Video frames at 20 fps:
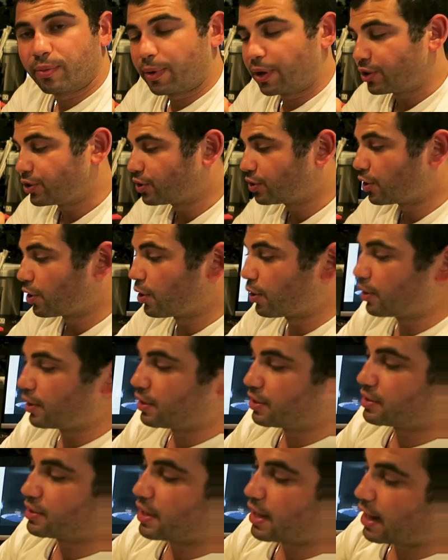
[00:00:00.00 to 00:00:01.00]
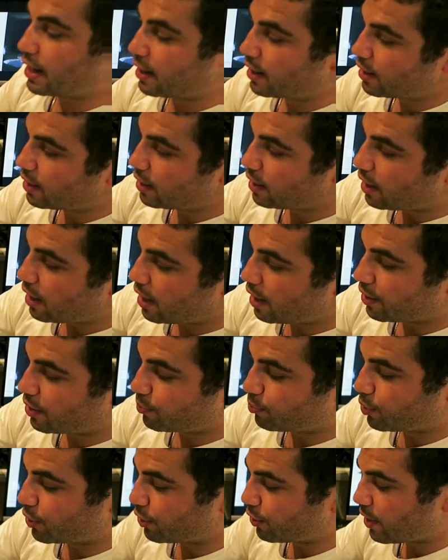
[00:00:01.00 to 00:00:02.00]
to make sure, is that uh, the
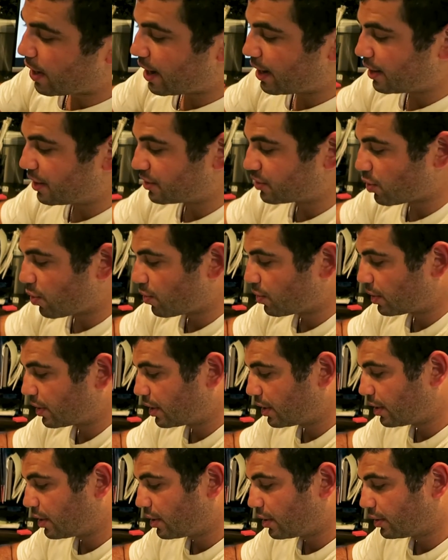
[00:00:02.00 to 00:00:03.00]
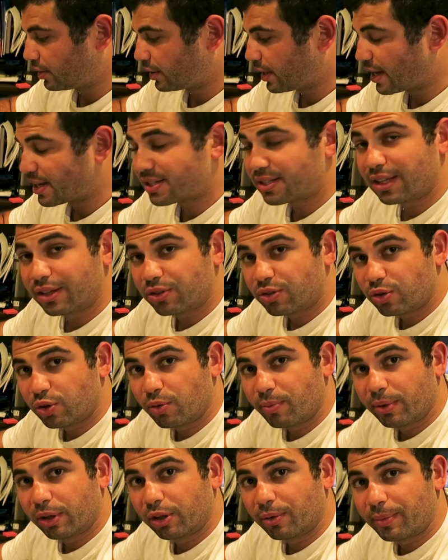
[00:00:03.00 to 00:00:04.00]
printer head is only less than
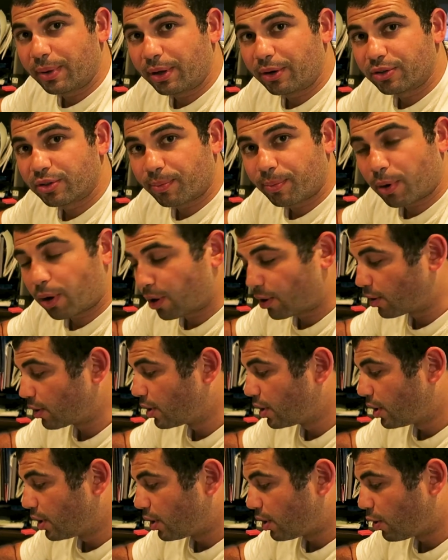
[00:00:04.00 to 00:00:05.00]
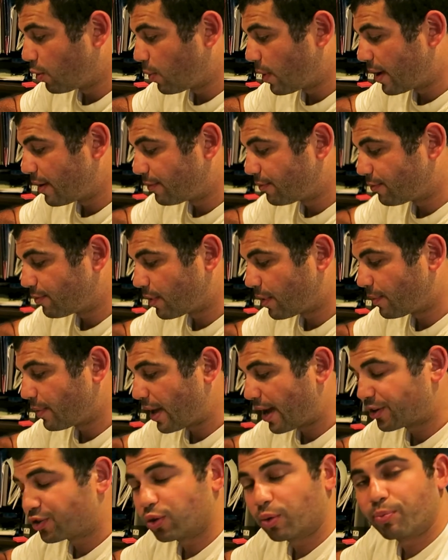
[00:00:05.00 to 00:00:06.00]
two millimeters apart away from
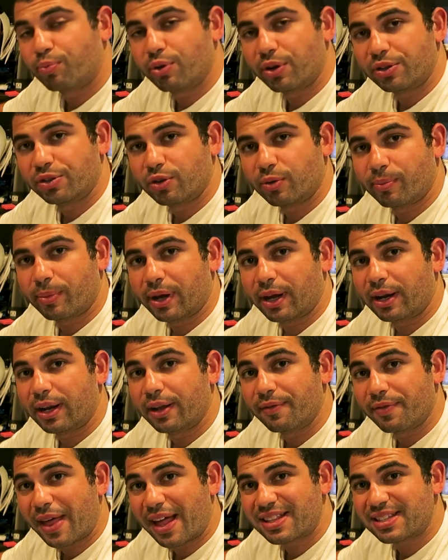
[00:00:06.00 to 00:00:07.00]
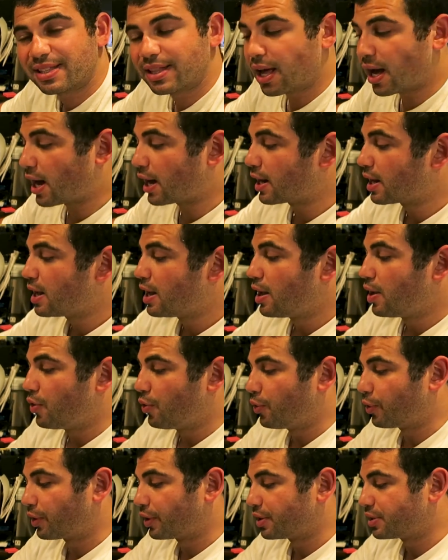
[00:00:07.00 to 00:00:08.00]
the actual printer bed. If that's not,
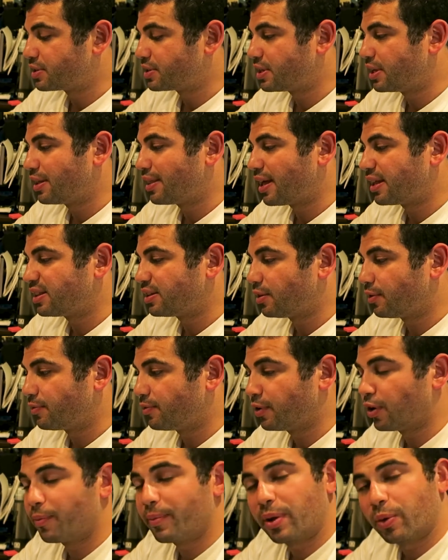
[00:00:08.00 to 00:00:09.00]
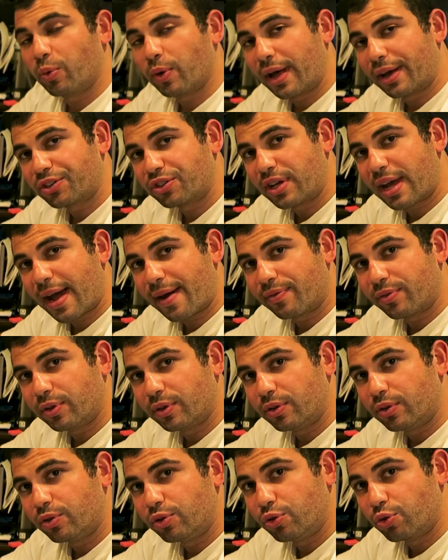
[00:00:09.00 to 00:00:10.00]
you're going to see that the filament will actually have
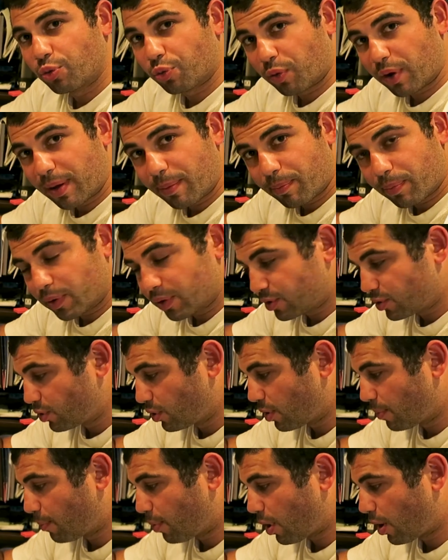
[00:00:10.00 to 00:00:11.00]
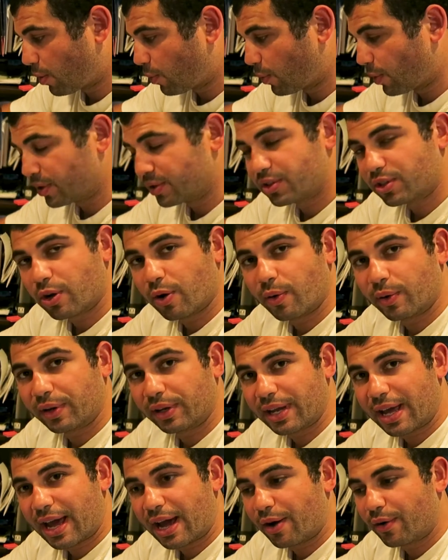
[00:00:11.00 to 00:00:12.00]
to drip to the part where it's going
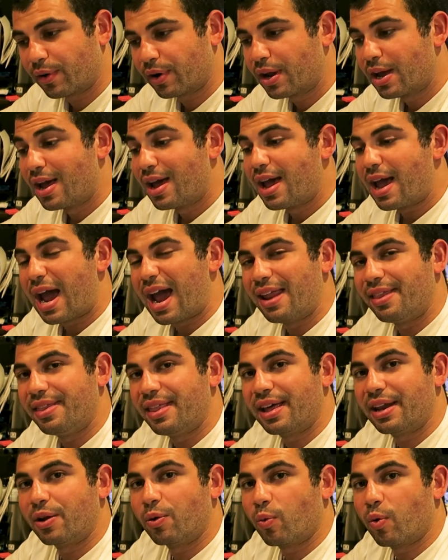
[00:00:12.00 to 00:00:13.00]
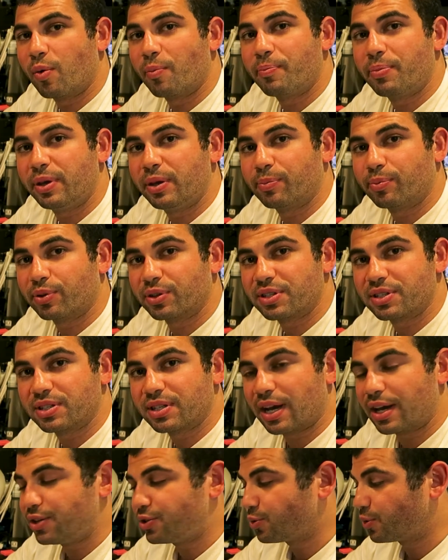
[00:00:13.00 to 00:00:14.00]
down, and then it won't be
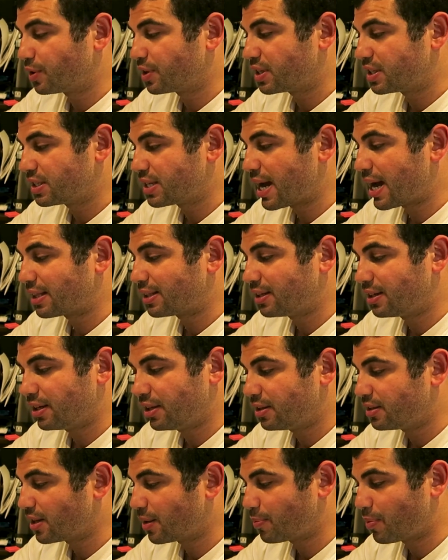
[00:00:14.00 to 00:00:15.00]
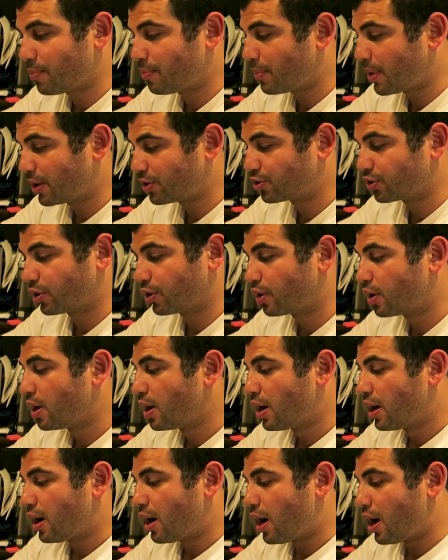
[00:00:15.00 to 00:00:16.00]
precise or exact in any type of measure,
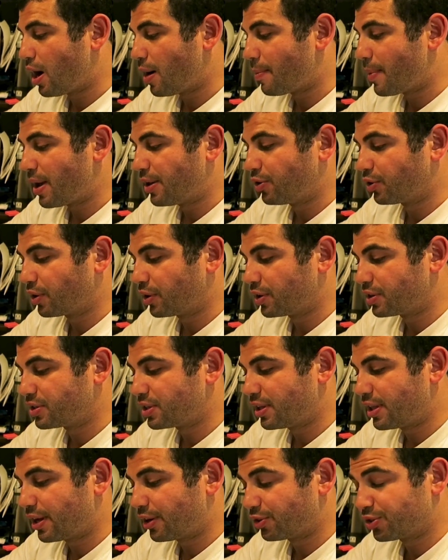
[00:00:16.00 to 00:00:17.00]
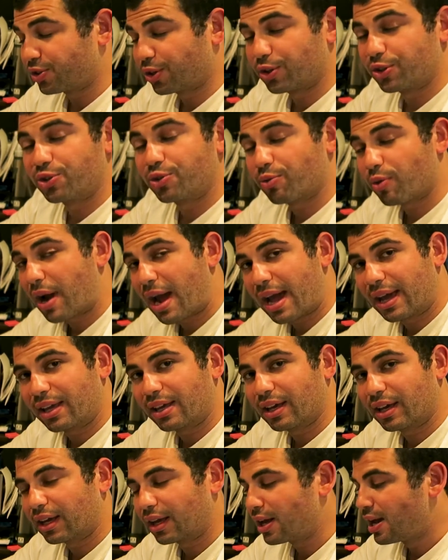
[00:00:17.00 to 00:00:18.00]
um, and you're going to see that it'll start
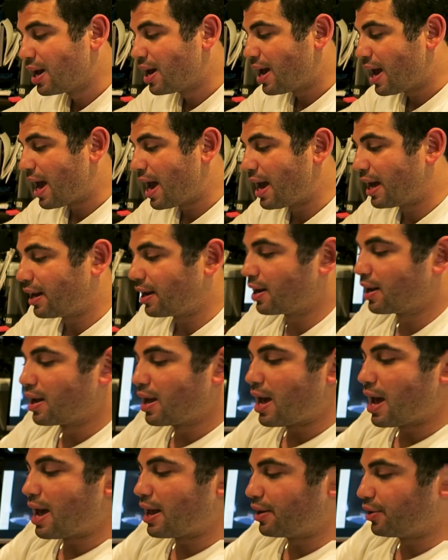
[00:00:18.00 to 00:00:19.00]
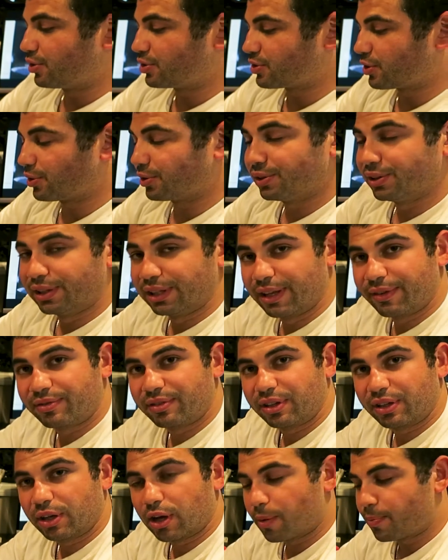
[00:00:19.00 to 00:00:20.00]
dragging and and it'll start
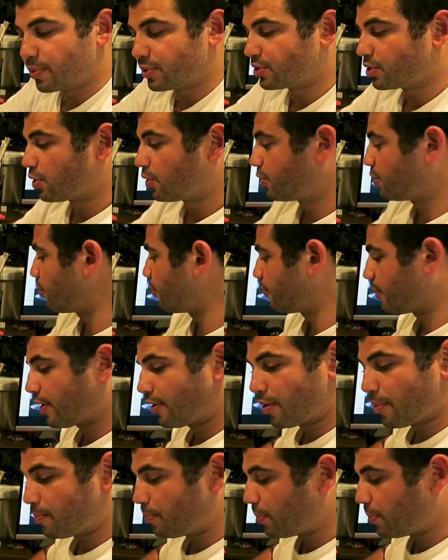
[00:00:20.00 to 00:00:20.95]
lifting up, so your very